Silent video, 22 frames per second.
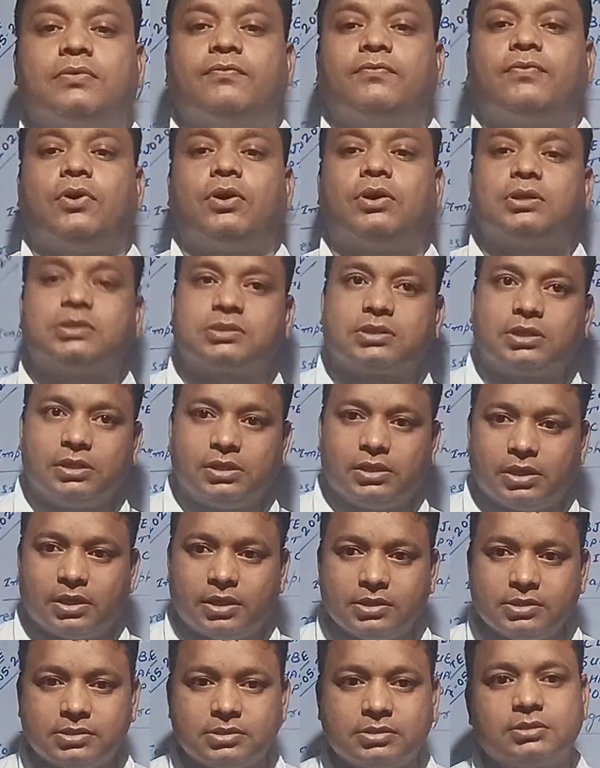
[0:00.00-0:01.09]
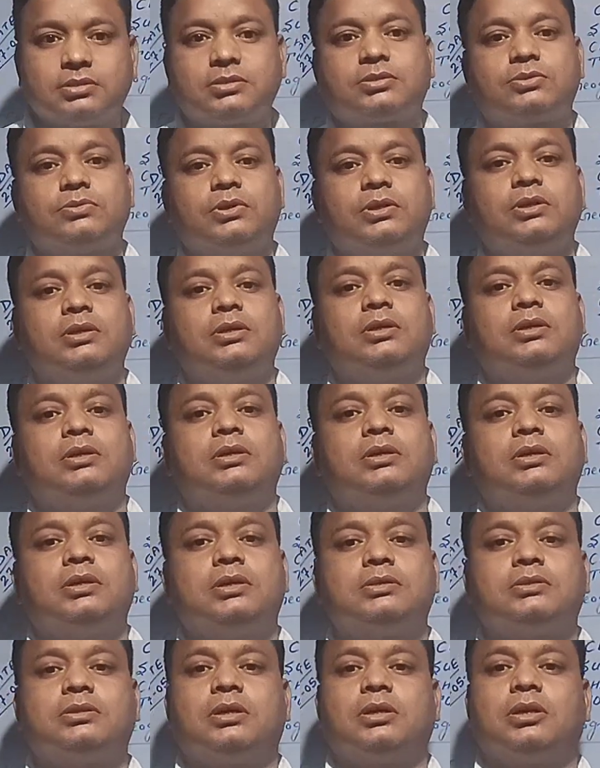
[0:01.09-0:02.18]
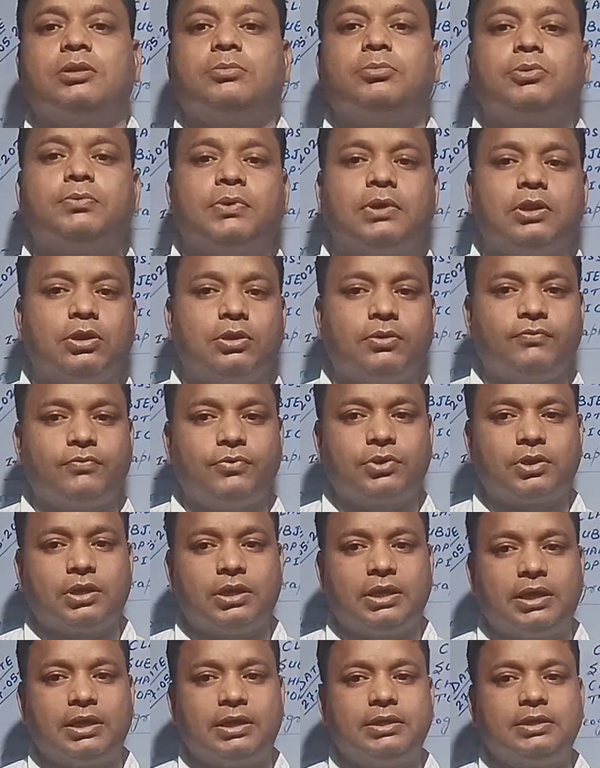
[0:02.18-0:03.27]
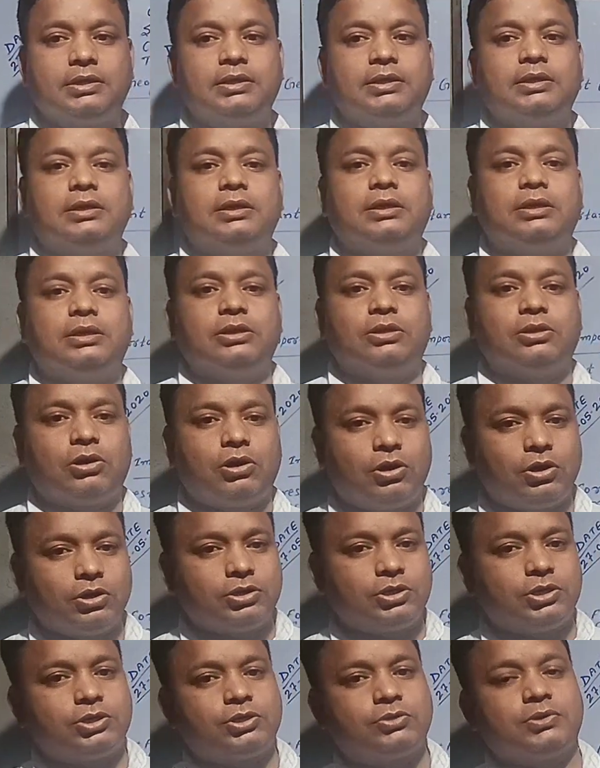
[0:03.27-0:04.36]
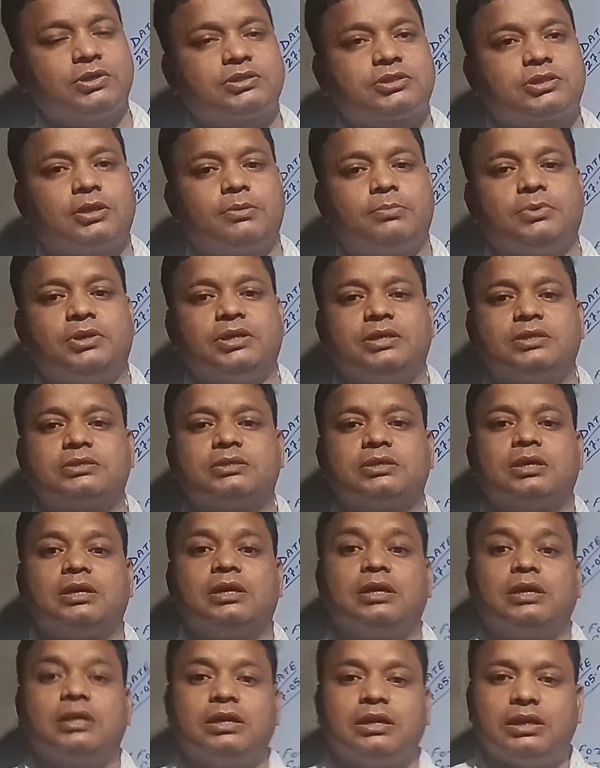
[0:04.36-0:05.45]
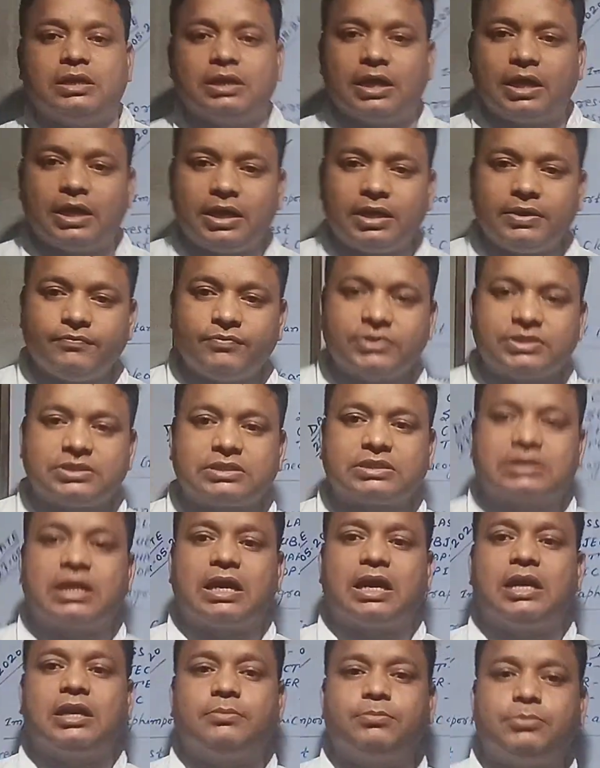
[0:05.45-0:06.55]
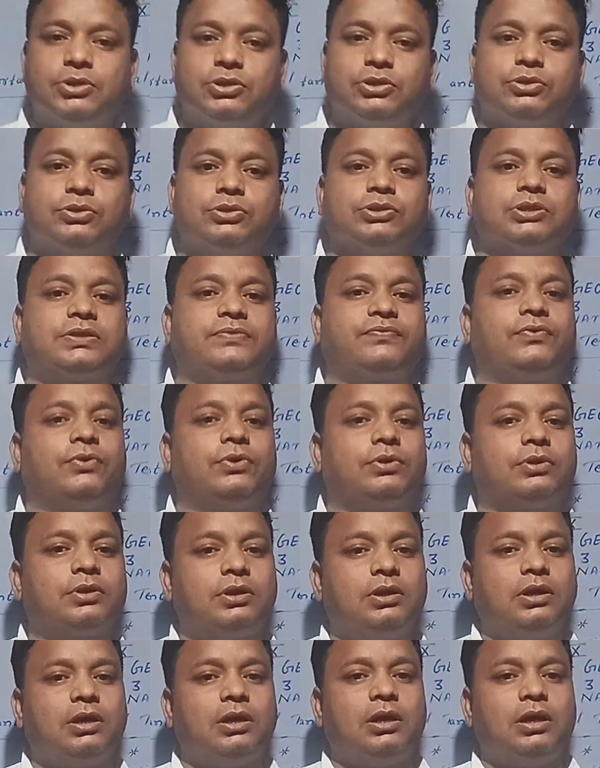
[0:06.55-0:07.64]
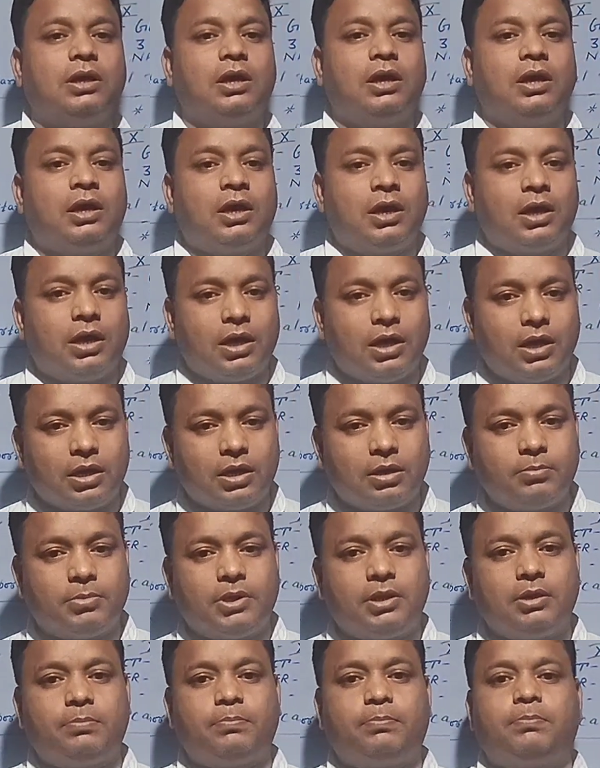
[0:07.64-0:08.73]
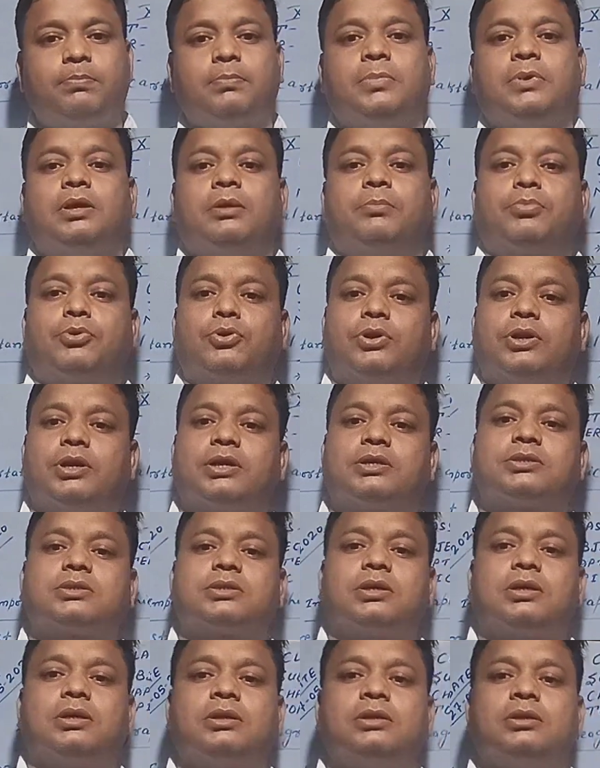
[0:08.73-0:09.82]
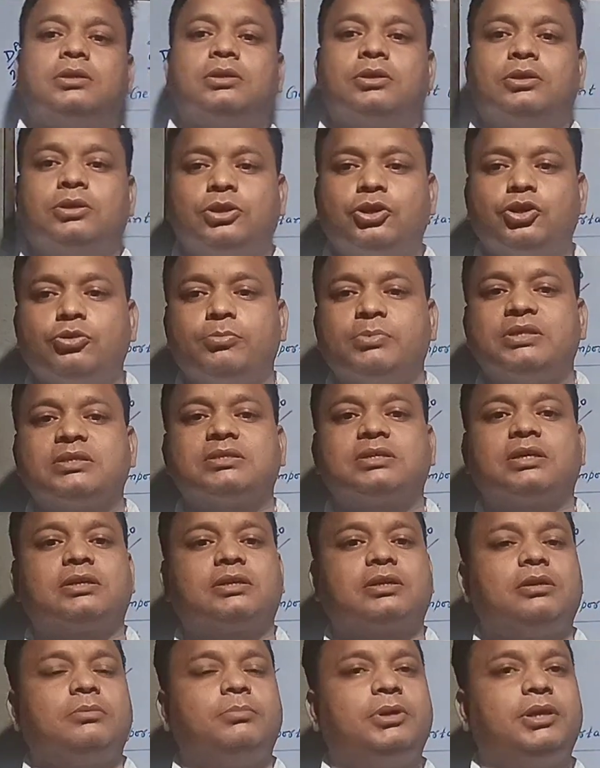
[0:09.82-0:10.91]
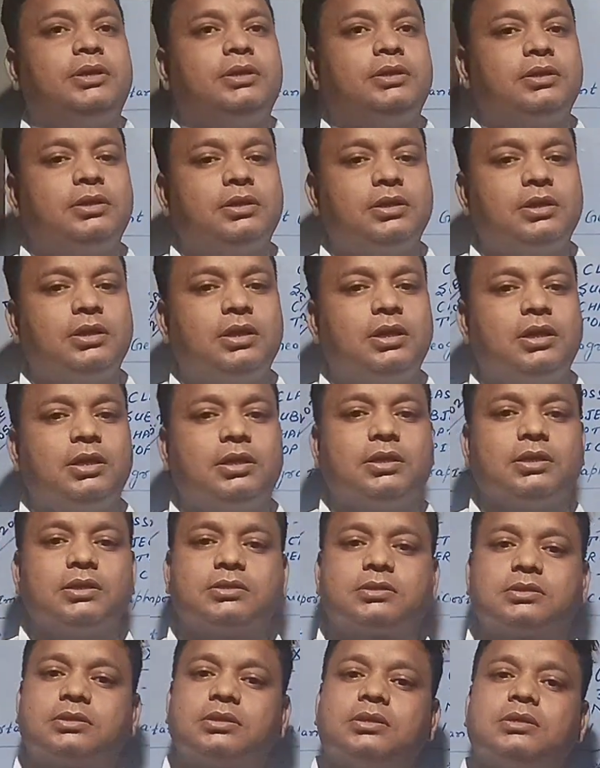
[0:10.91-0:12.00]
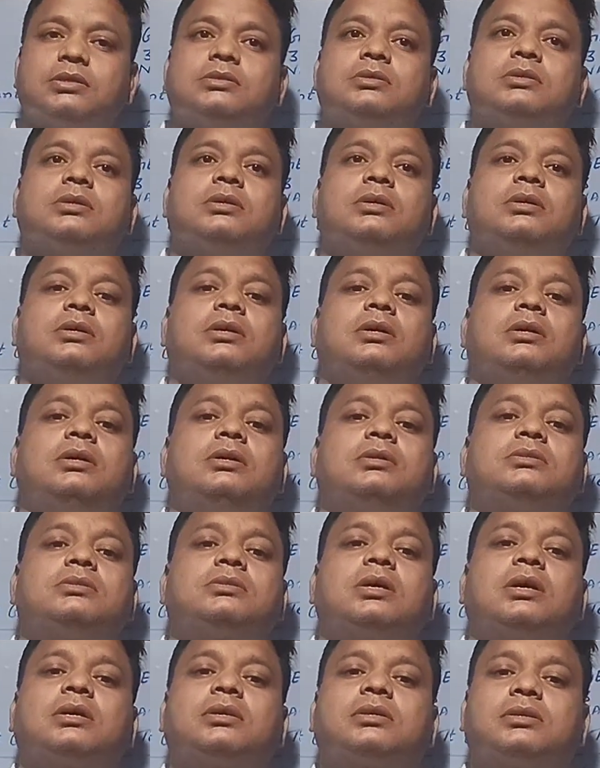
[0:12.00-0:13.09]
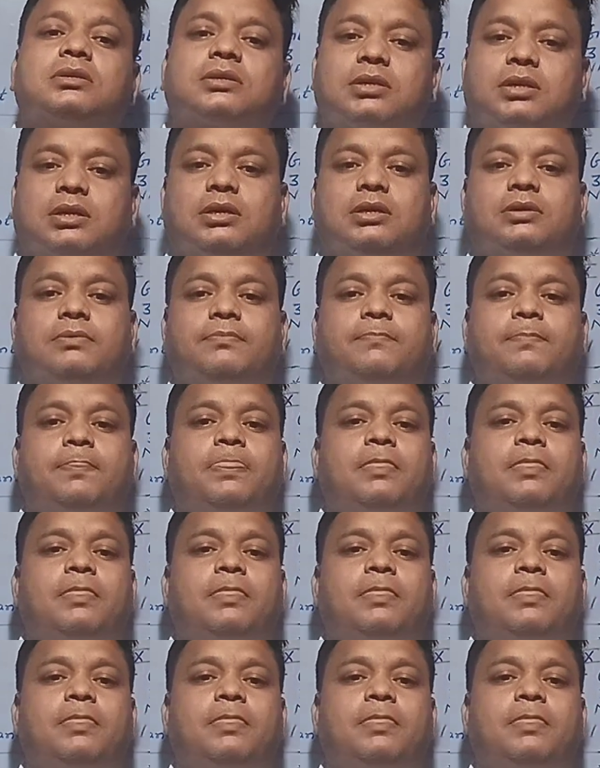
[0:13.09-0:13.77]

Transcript: Forest clearance student is the removal of woodland in order to establish land which can be used for arable production, human settlement, industries, etc.